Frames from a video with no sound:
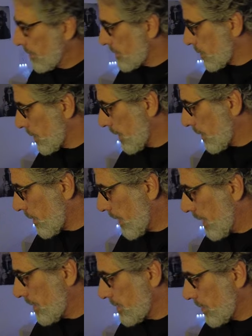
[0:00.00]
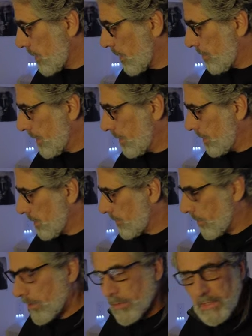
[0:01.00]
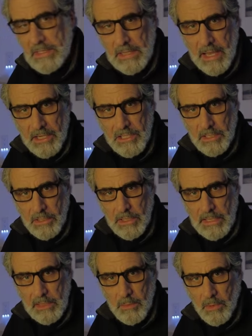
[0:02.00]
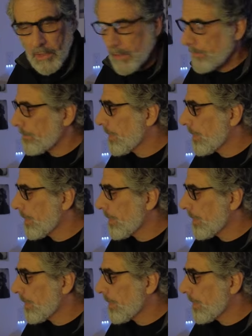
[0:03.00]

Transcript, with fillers: that's really great is you go up here to your forward slash on your keyboard,